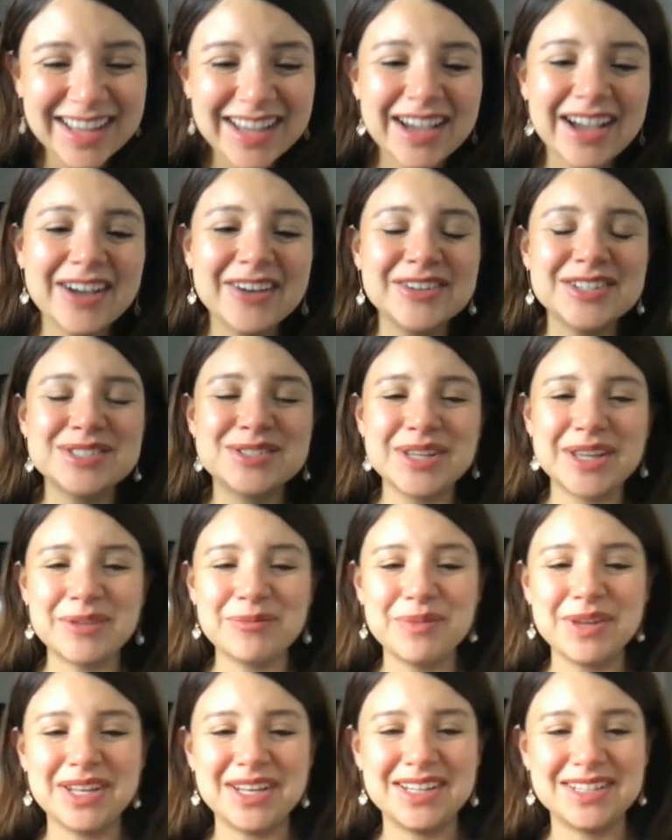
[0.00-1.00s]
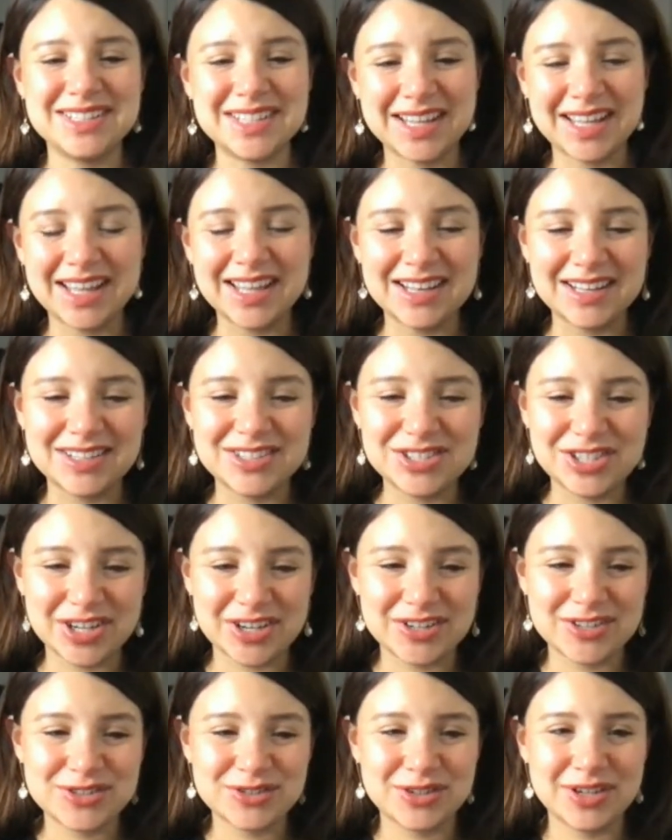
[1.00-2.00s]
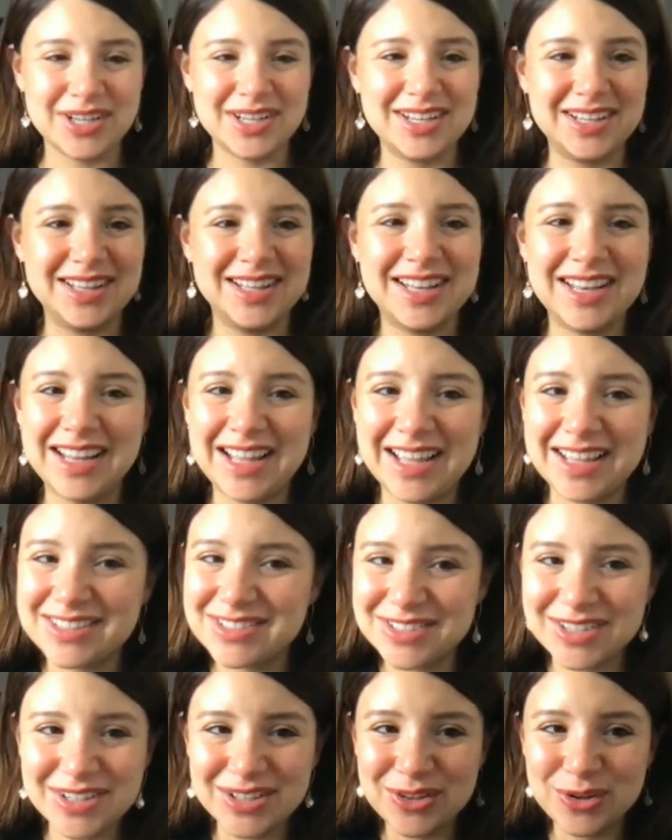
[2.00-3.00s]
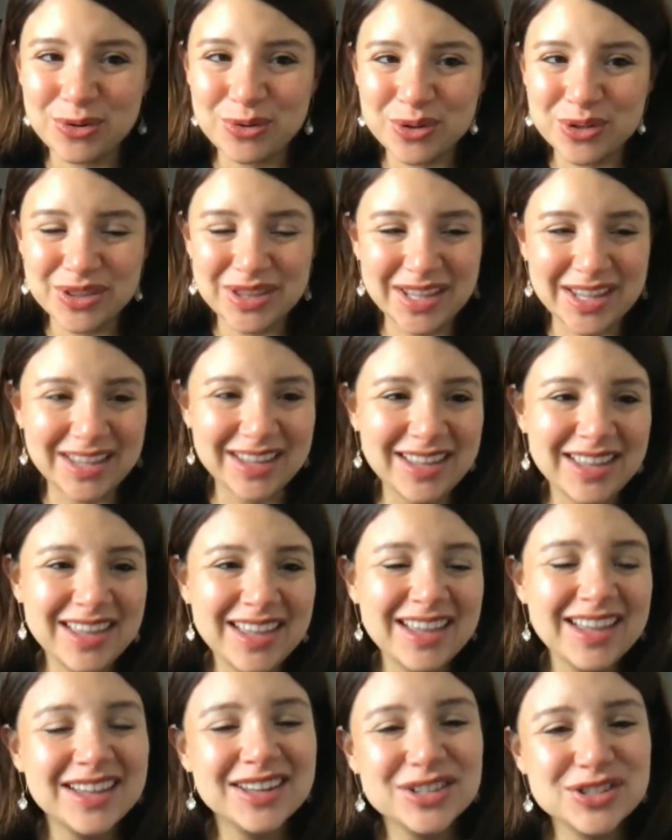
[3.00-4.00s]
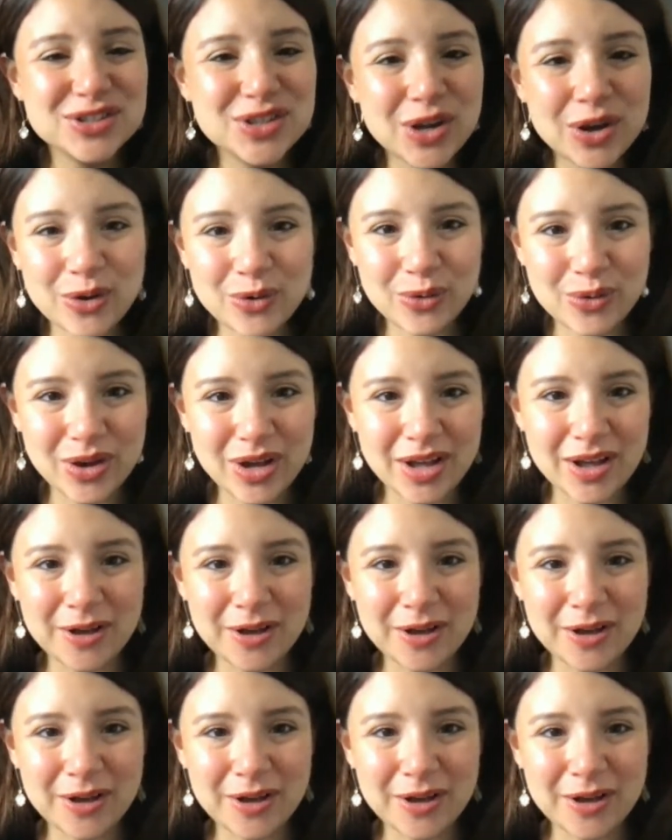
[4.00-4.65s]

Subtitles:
I was like meaning to end share screen and then I exited the whole thing. So,